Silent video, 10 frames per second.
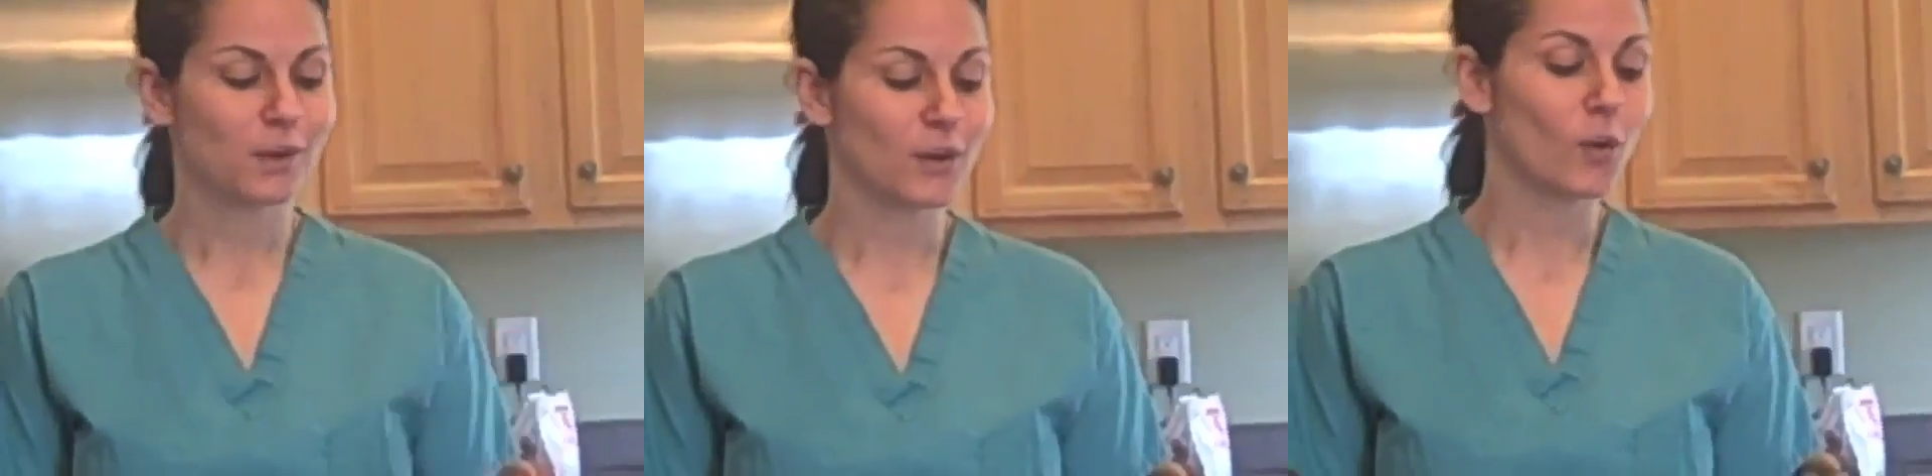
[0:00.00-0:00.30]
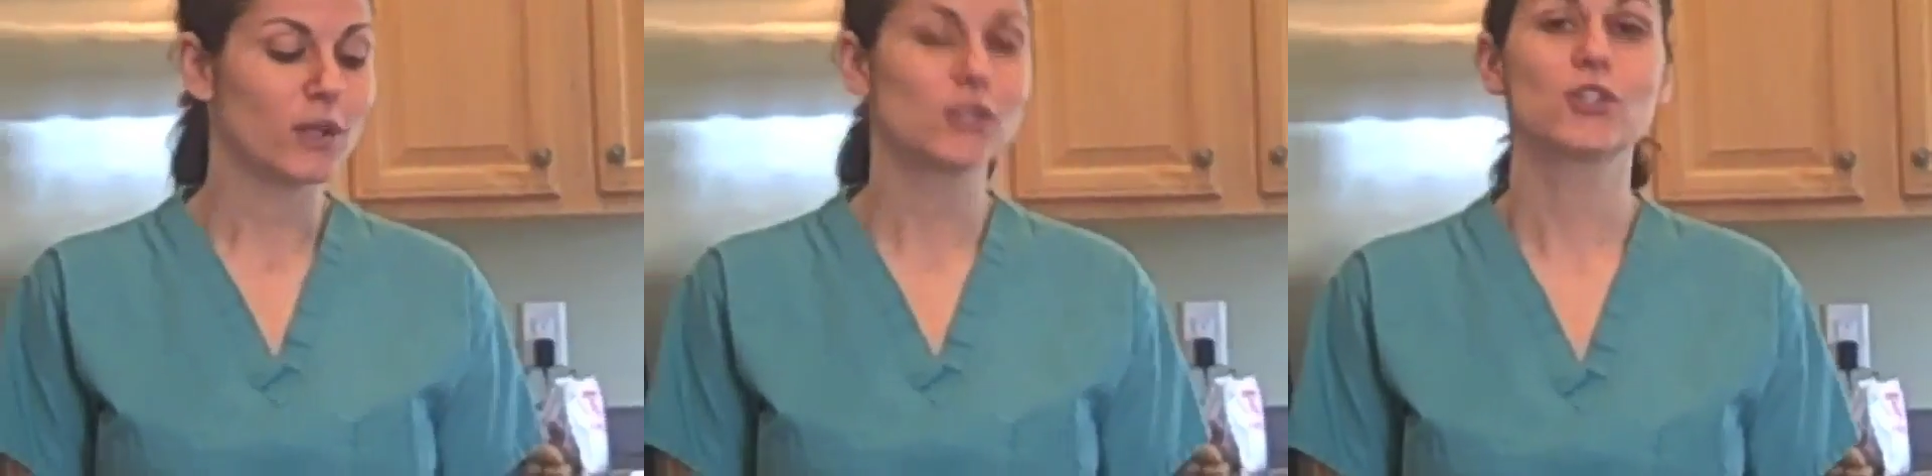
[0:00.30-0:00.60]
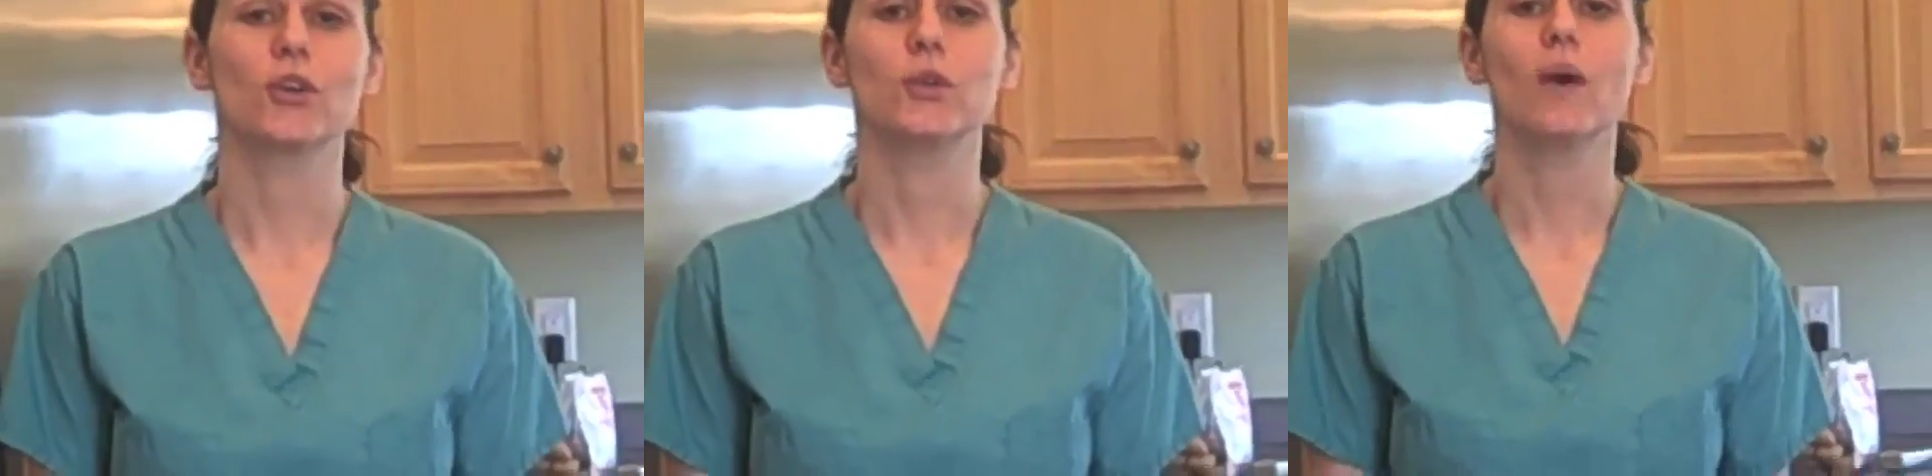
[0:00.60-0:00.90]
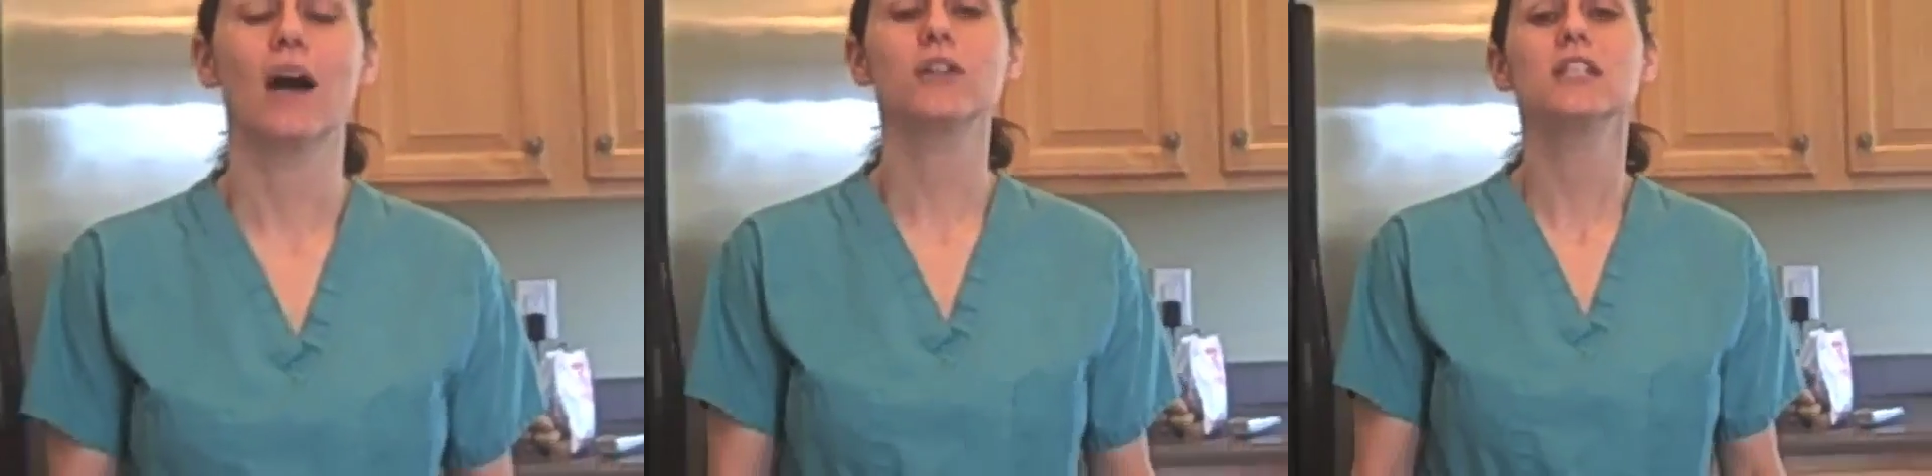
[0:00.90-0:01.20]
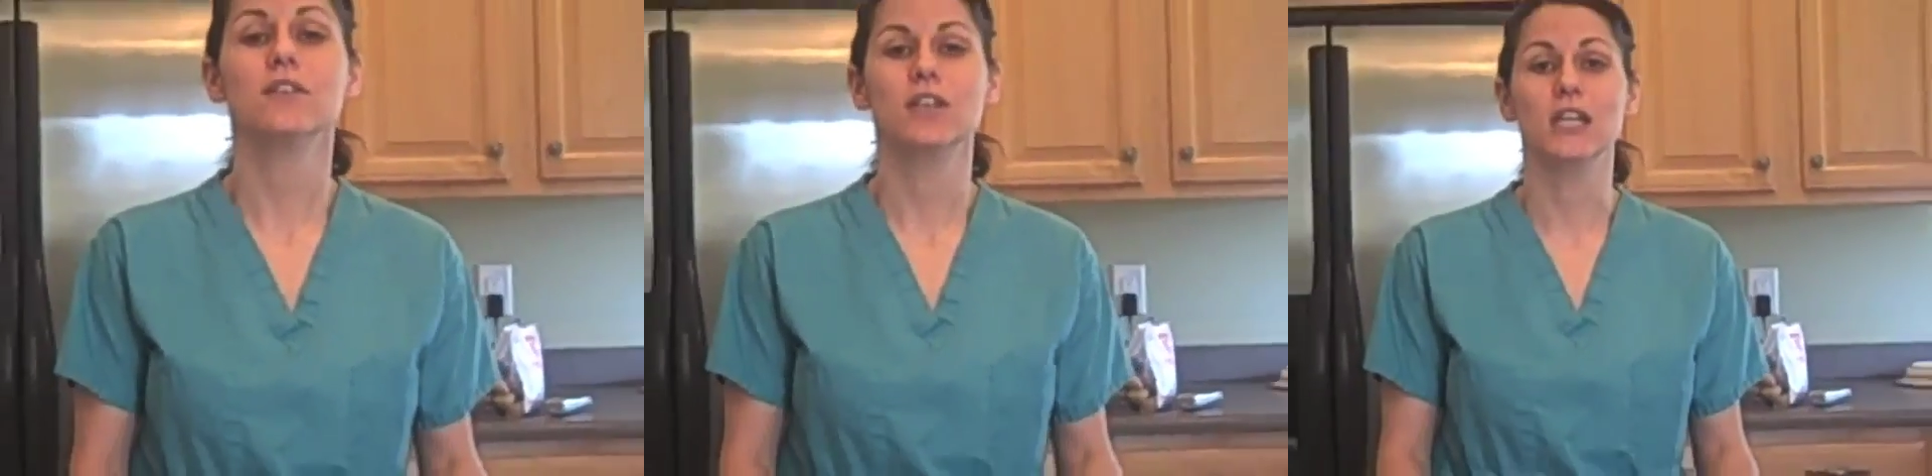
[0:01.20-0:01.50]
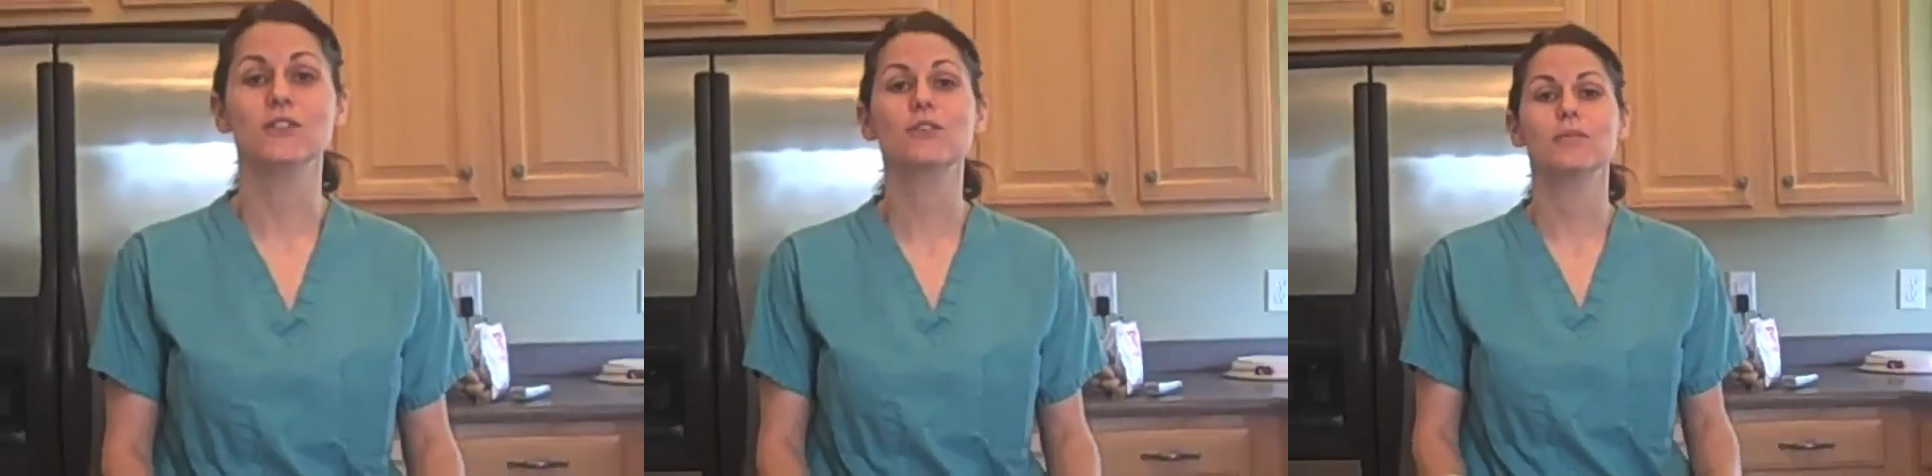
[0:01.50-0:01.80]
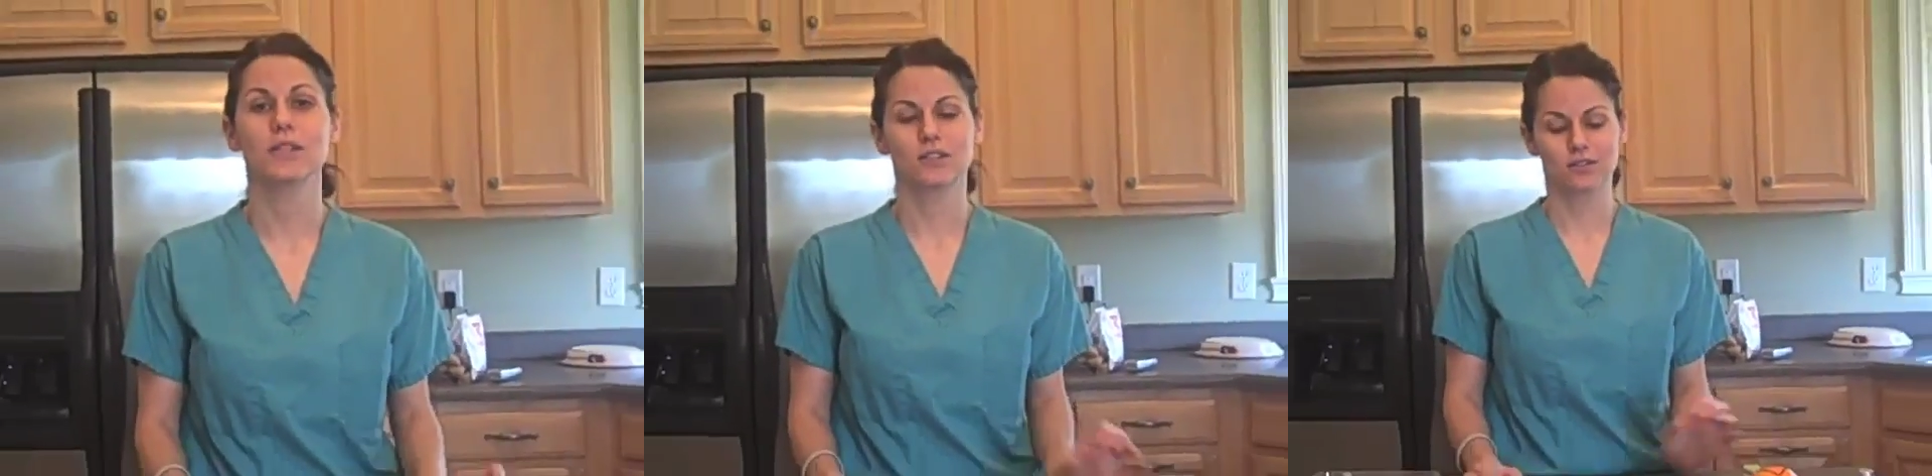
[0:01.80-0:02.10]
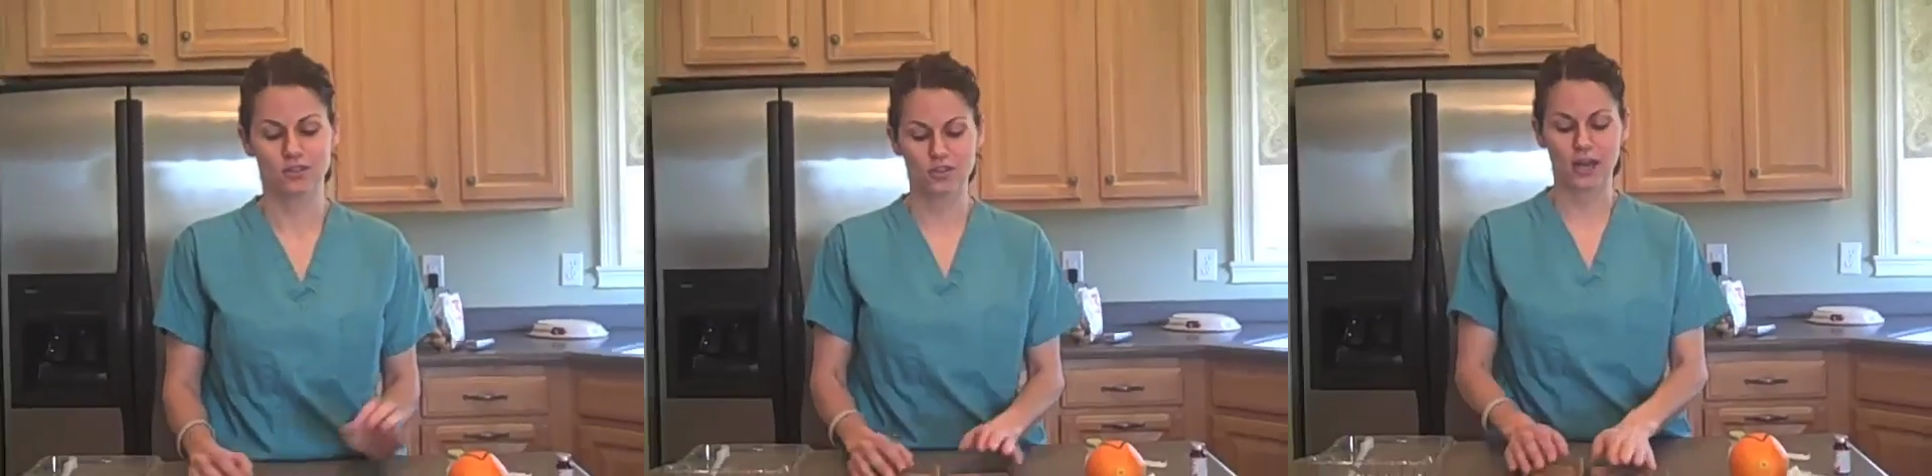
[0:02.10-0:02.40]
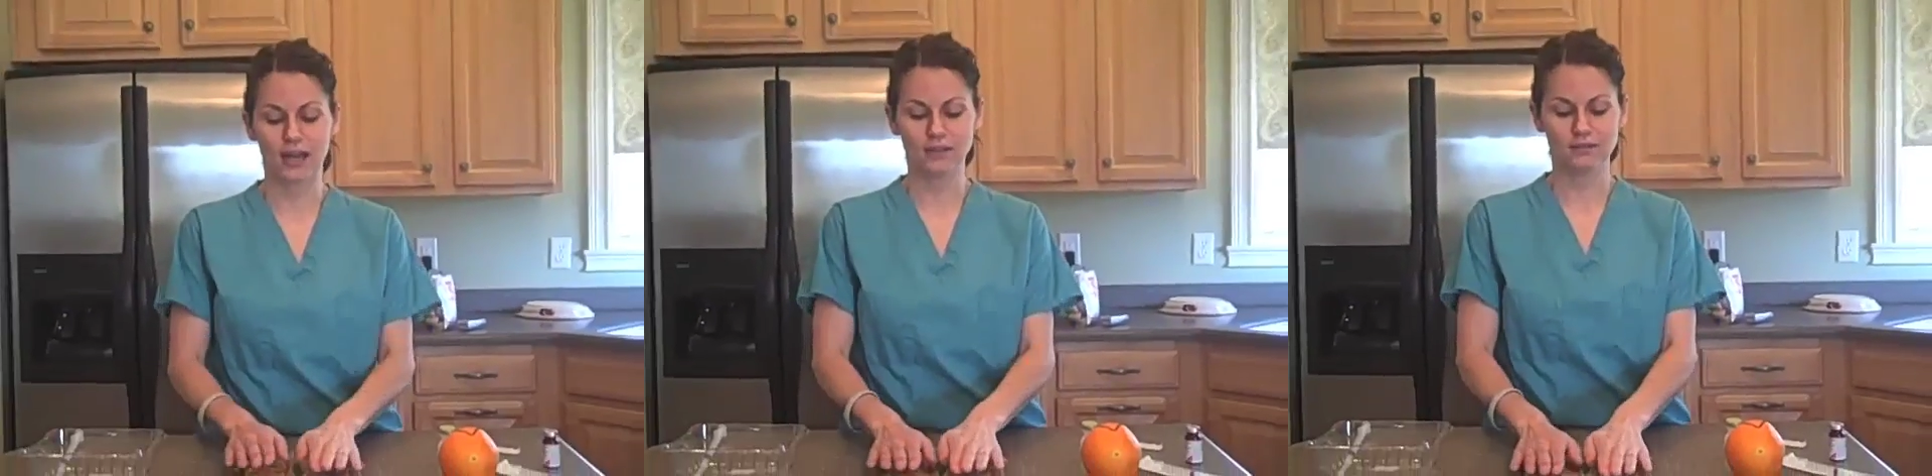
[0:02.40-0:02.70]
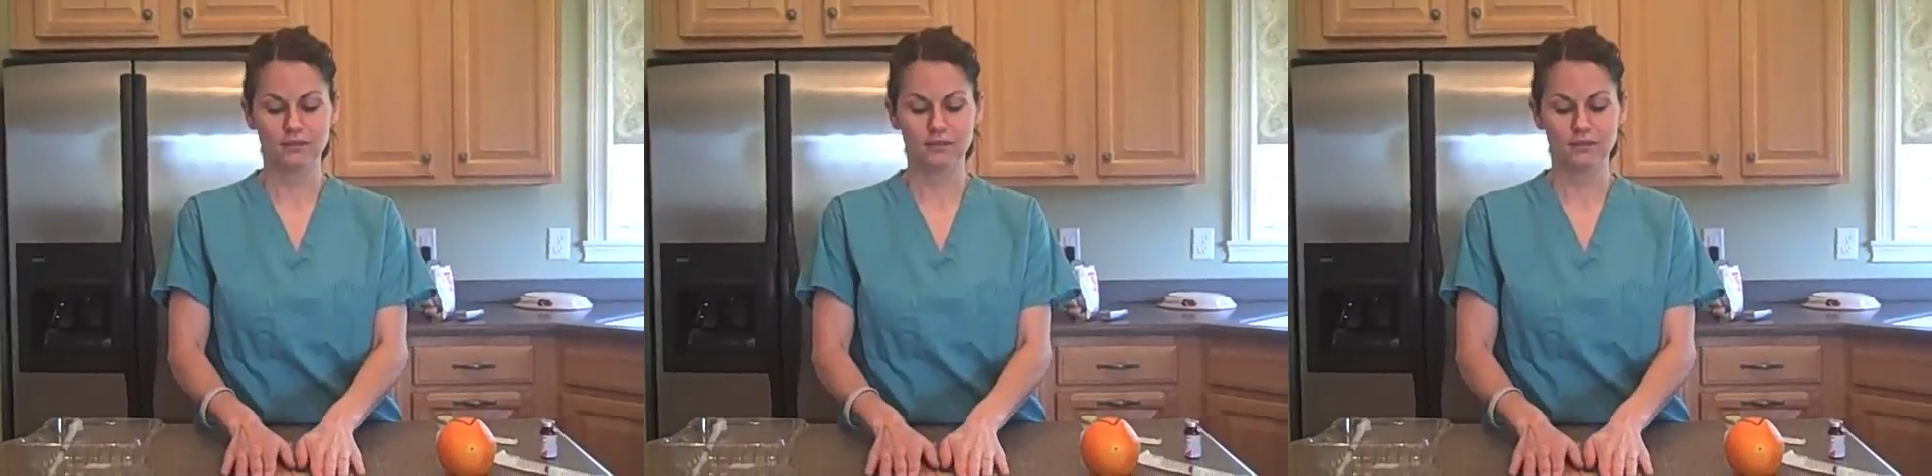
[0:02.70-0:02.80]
we're going to show you how to give an intramuscular shot,